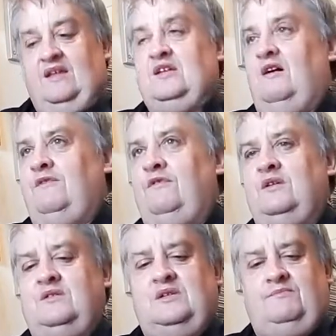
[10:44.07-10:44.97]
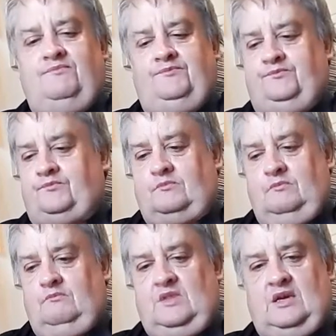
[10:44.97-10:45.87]
So I've written
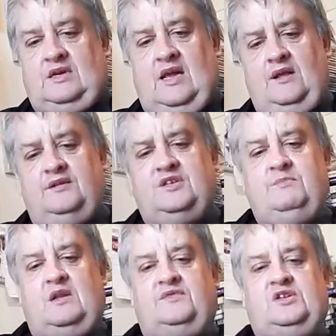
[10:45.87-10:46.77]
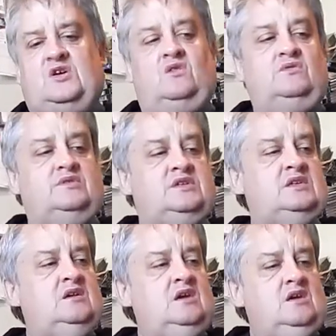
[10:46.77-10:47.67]
countless amount of
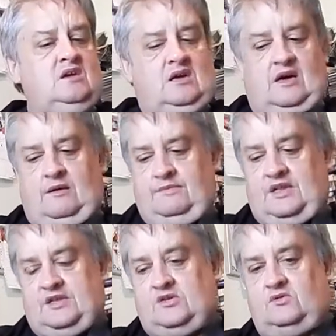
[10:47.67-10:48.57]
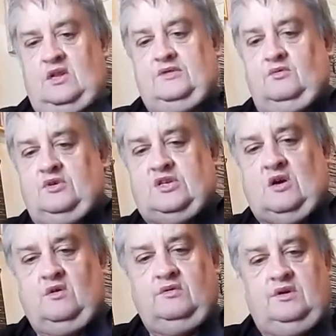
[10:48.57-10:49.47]
songs. Another good
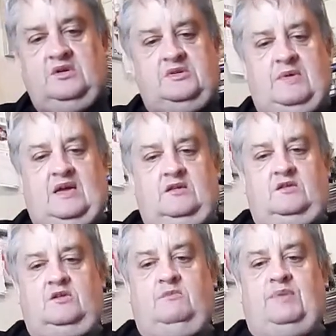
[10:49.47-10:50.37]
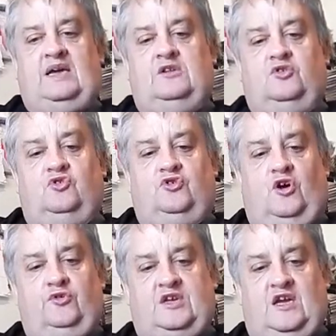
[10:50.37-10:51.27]
song is Back in the Good
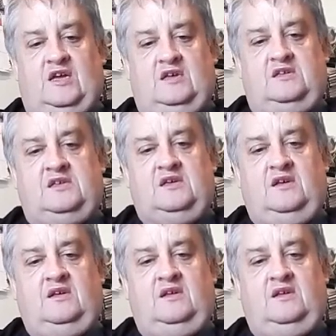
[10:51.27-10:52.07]
Old Days.